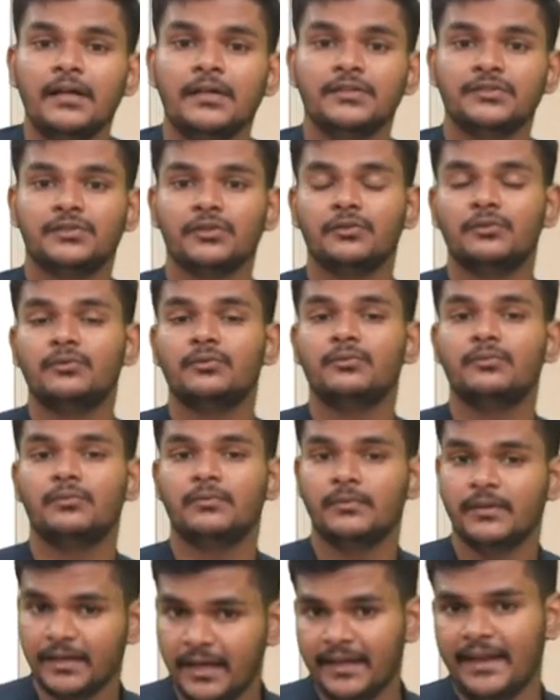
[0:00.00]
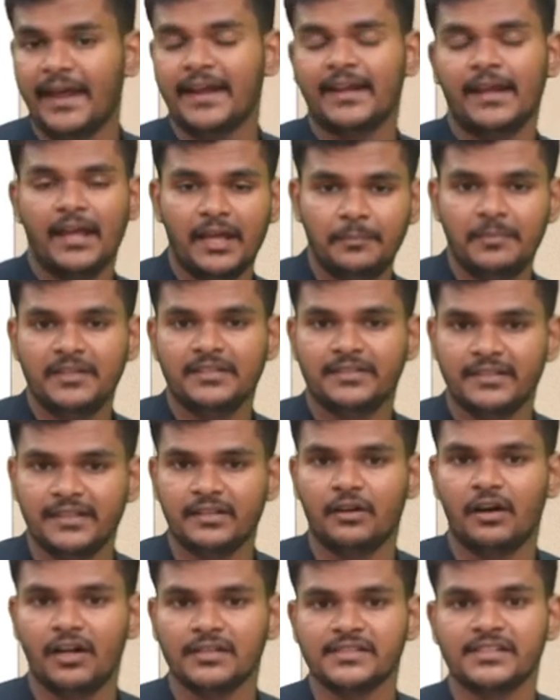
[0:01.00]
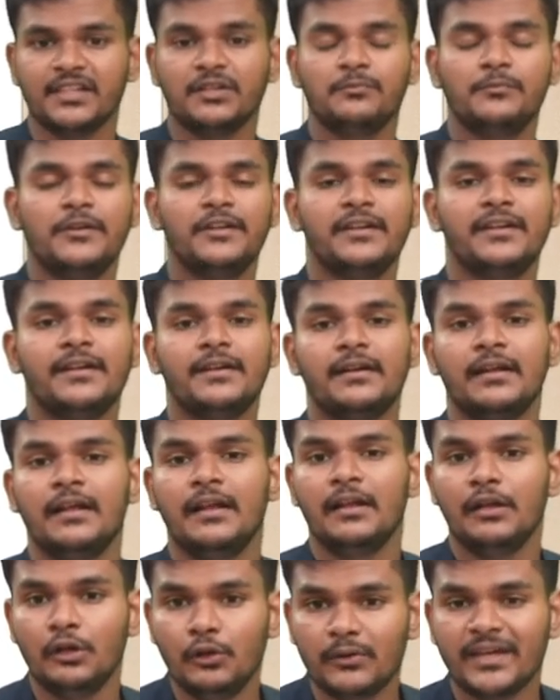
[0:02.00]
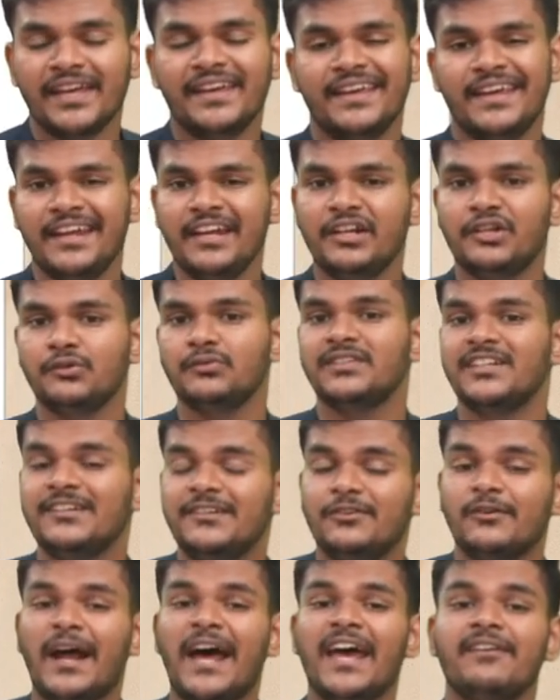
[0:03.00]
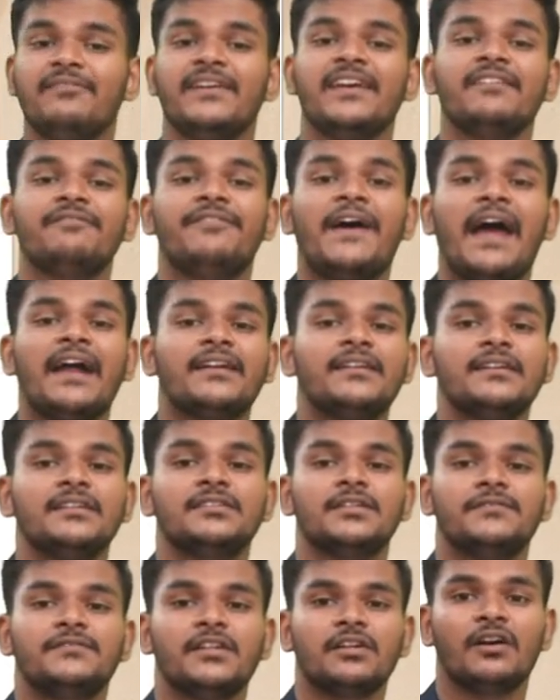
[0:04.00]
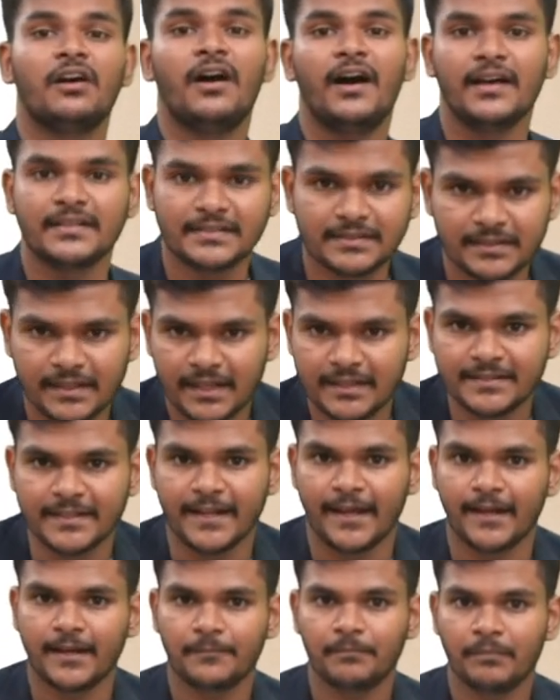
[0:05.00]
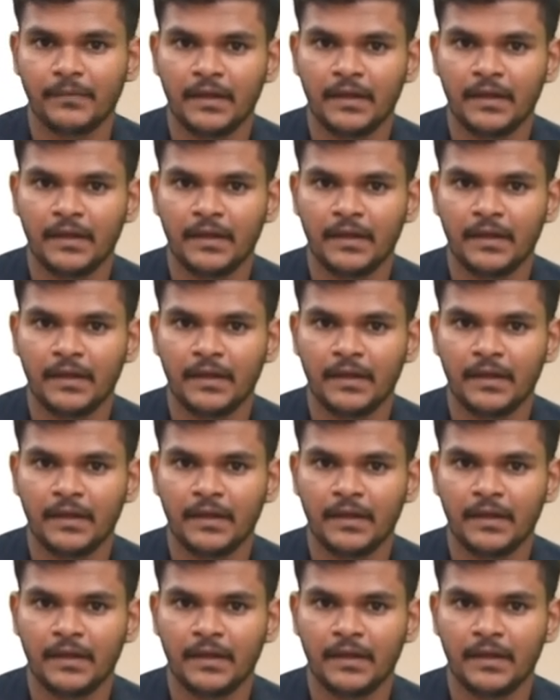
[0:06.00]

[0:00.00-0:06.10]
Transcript: So in ABC costing, we are looking into the driving factors of the cost, isn't it?